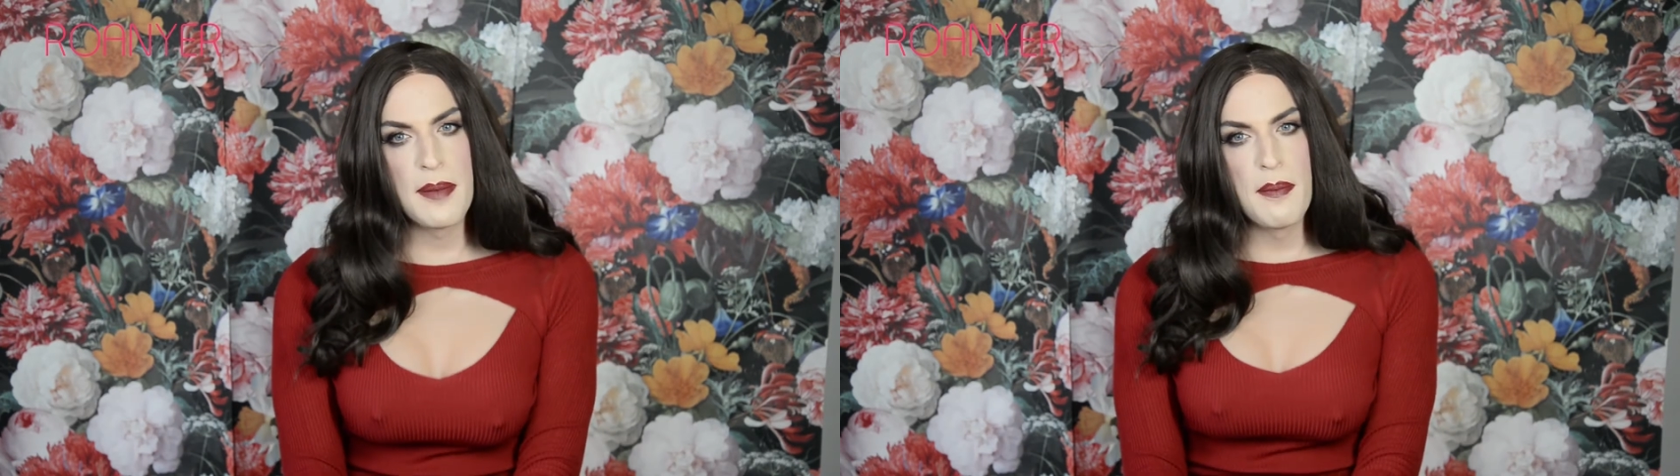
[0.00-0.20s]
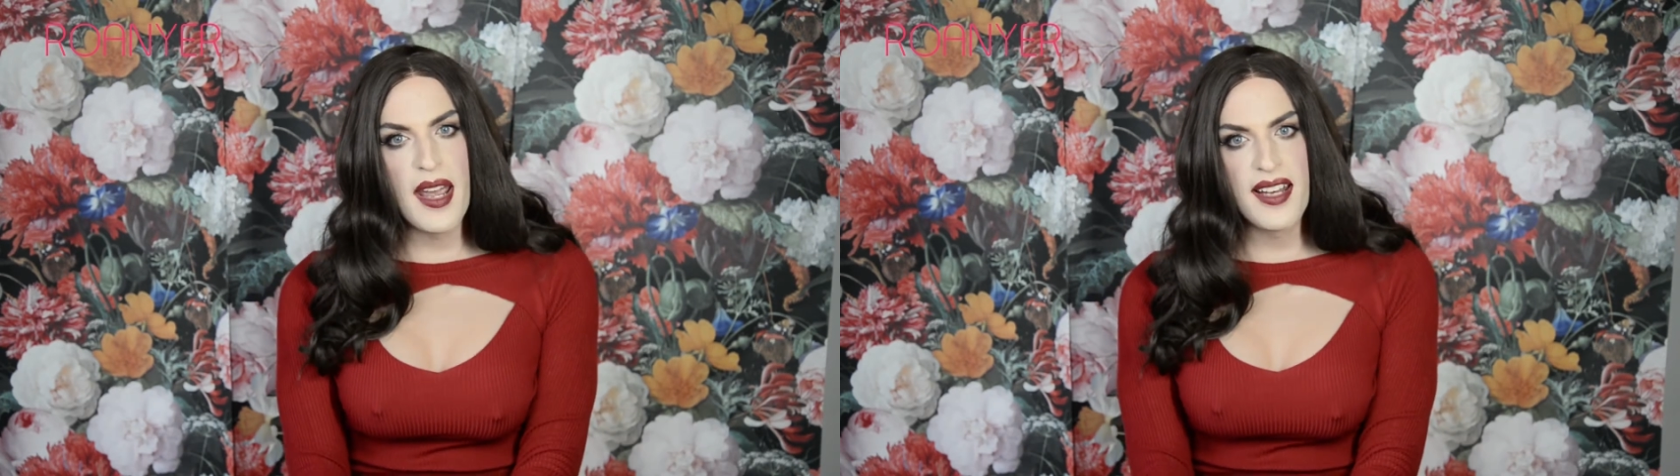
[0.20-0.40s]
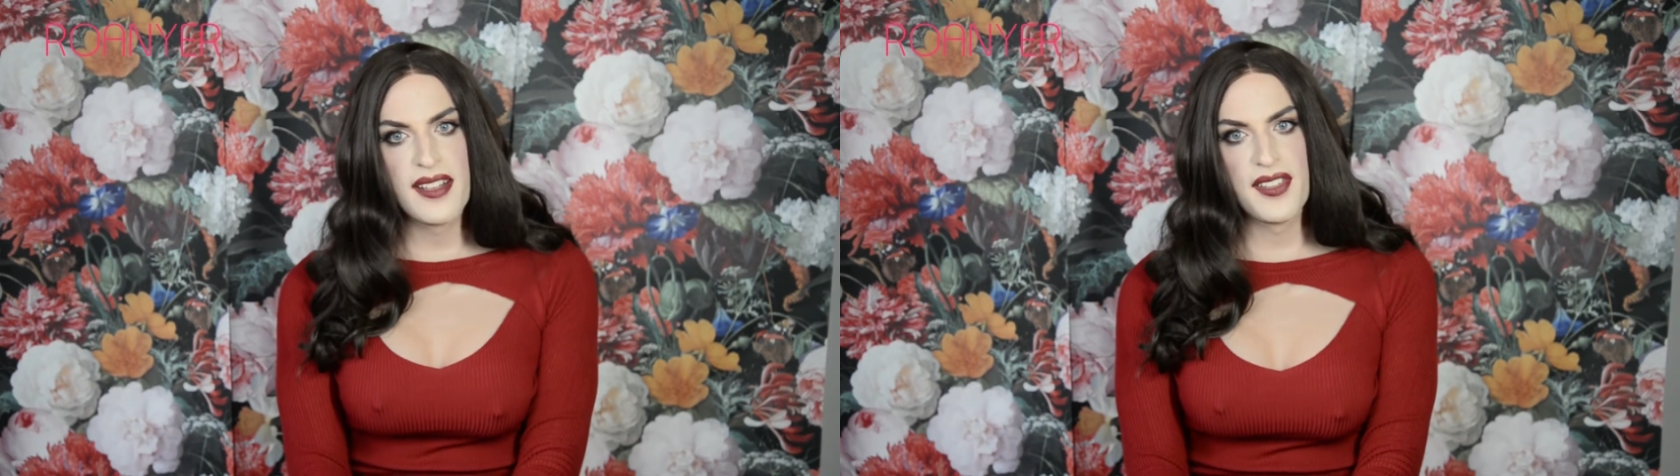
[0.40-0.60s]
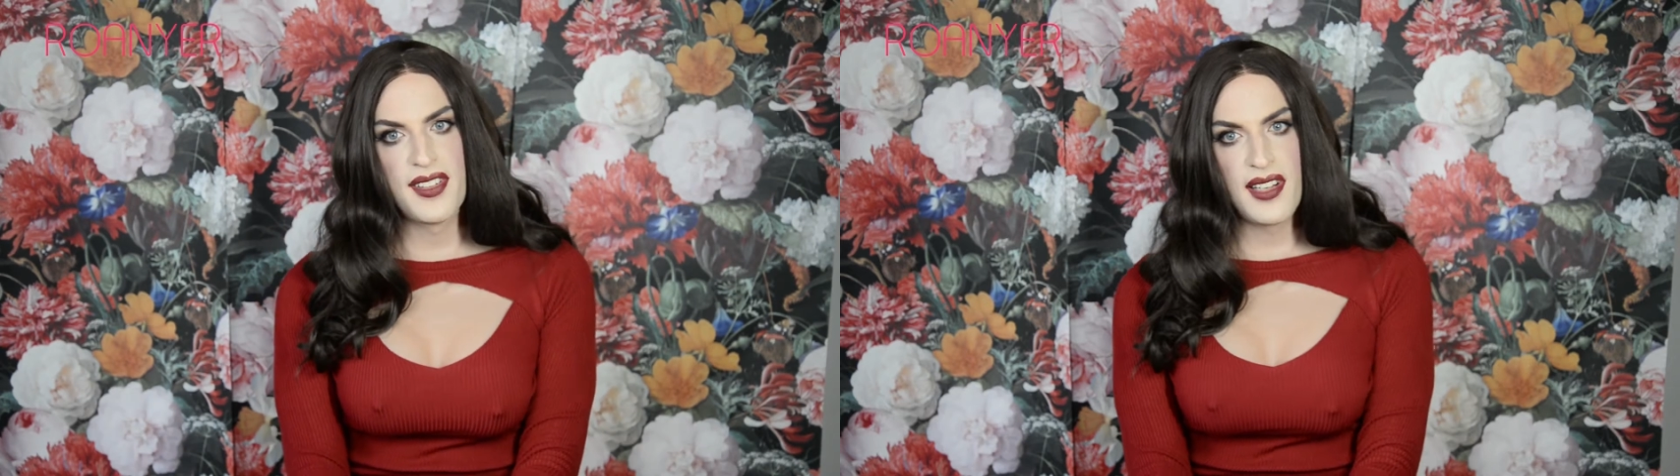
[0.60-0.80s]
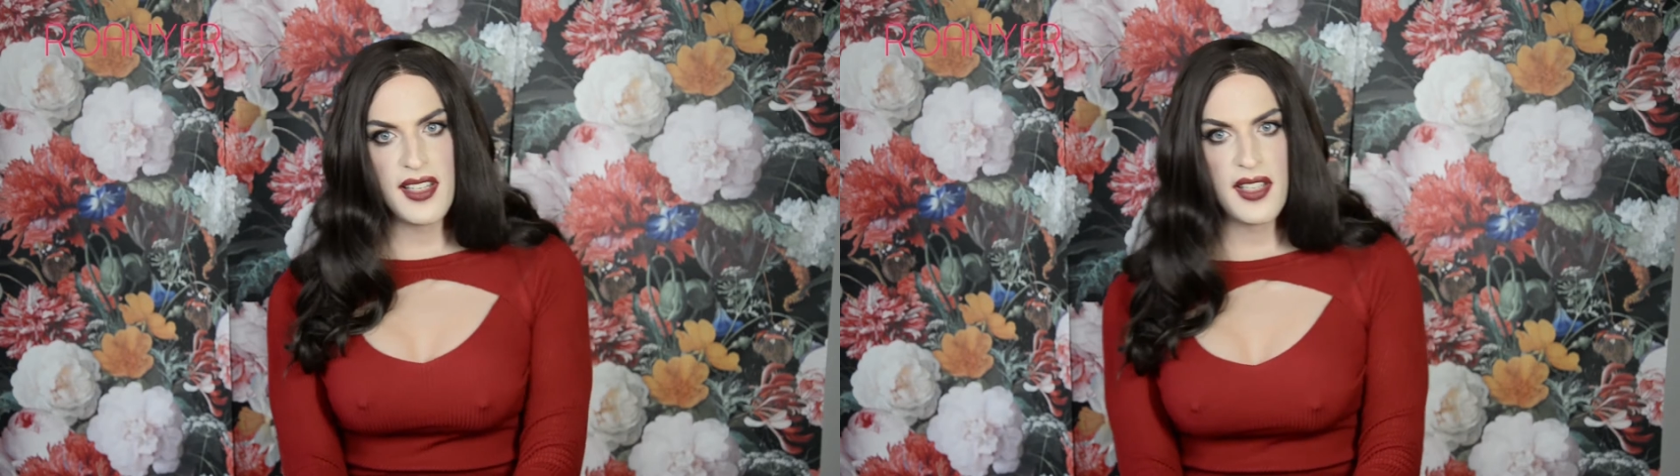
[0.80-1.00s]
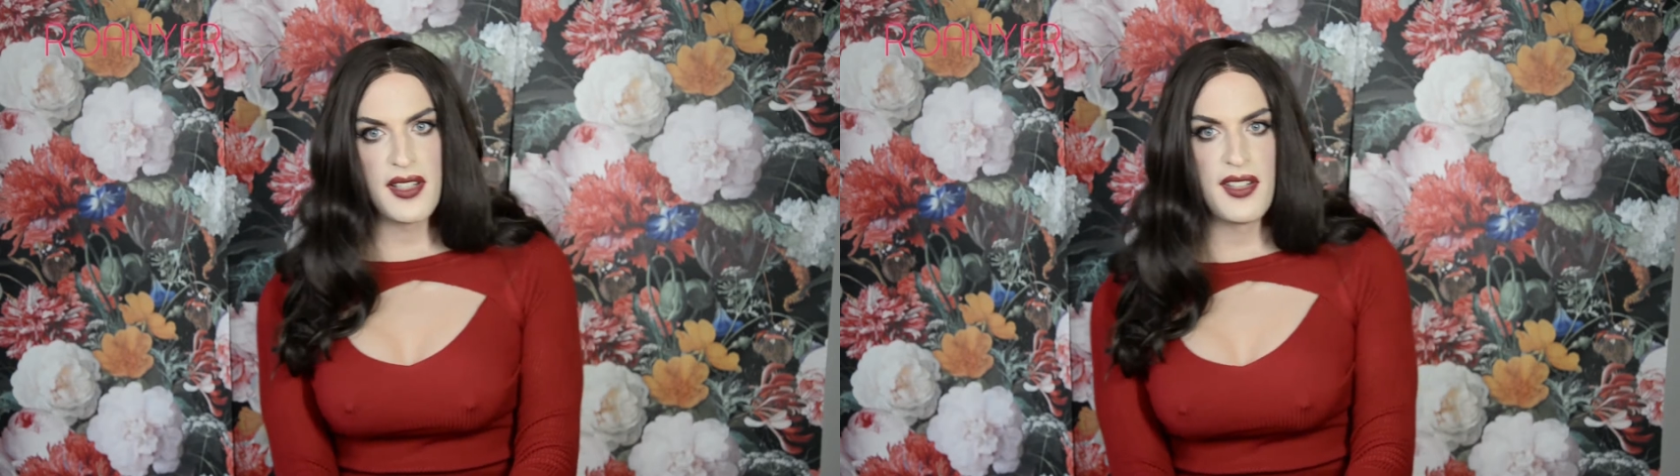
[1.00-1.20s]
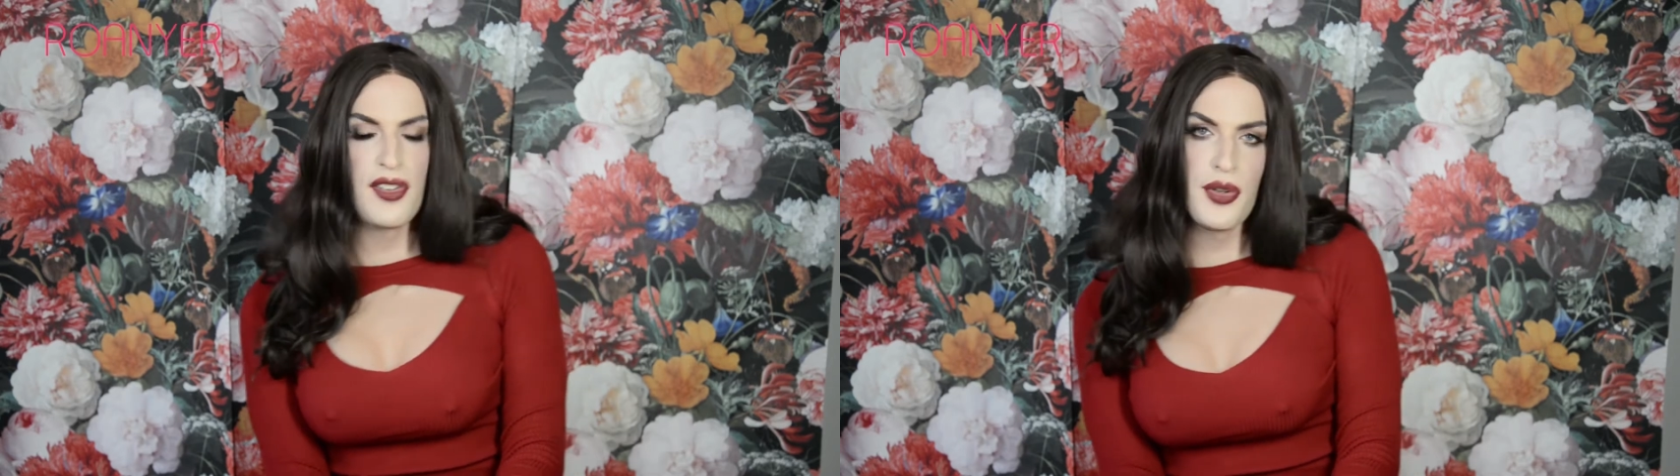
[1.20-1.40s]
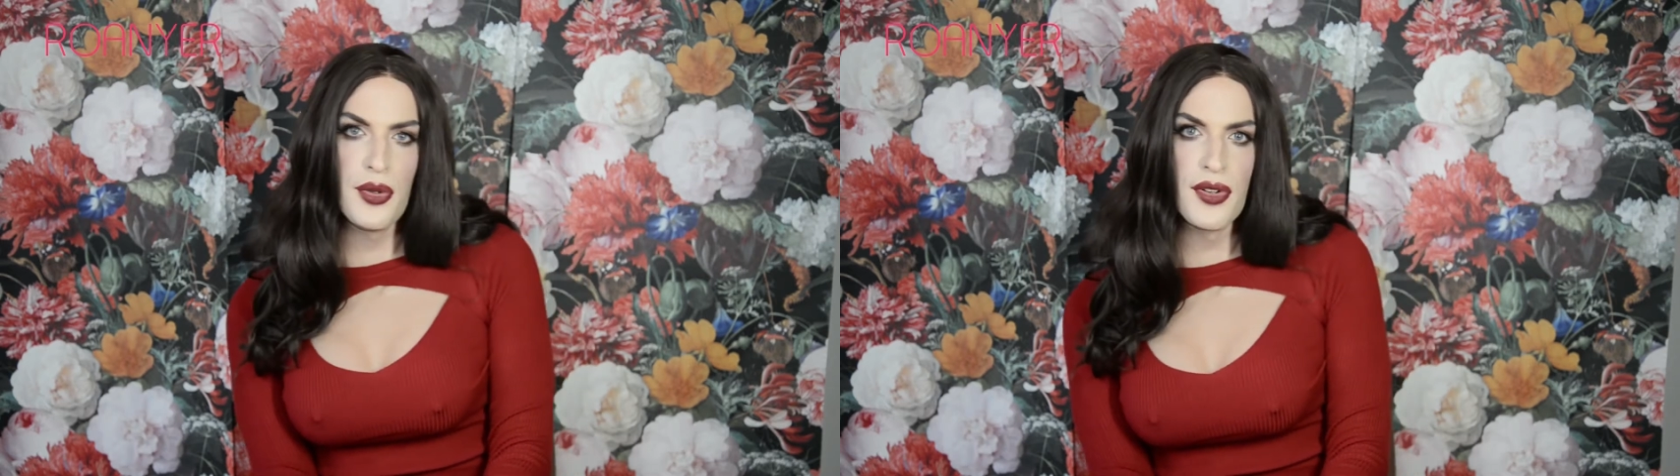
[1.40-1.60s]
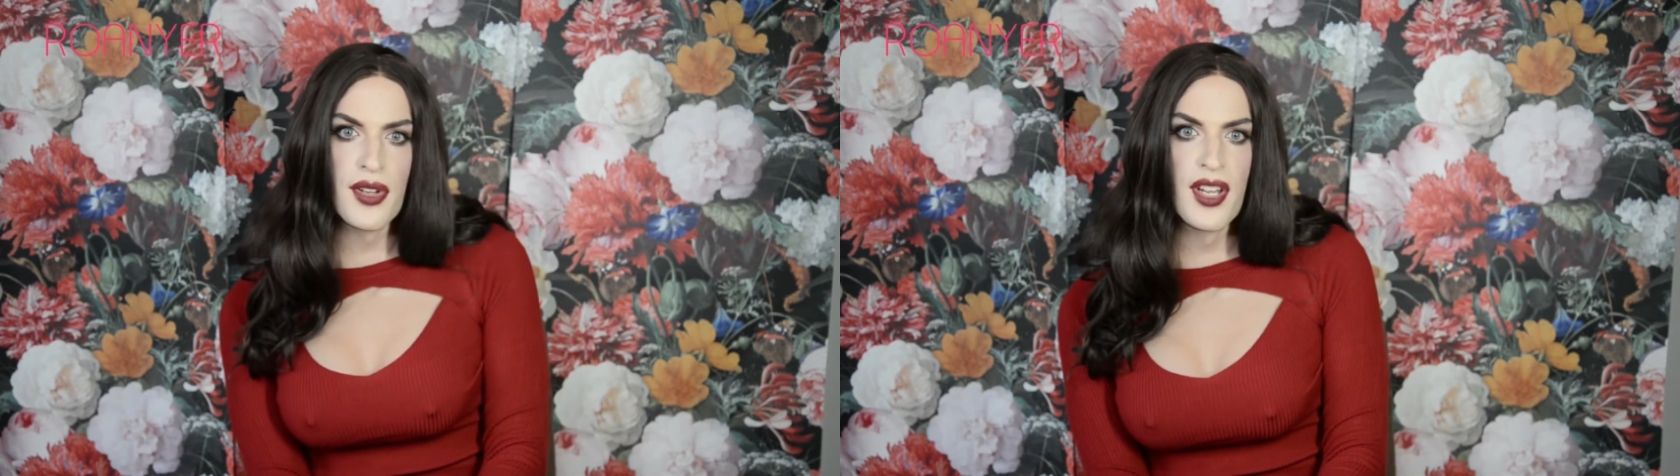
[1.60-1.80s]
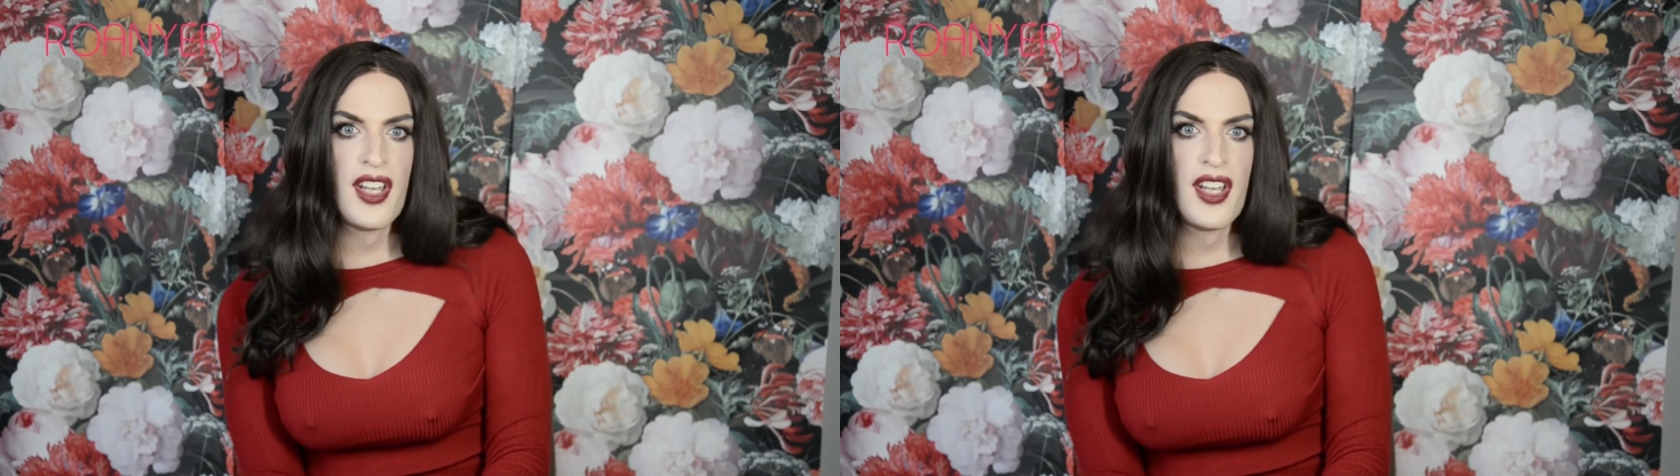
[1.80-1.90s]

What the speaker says: medical silicone is used,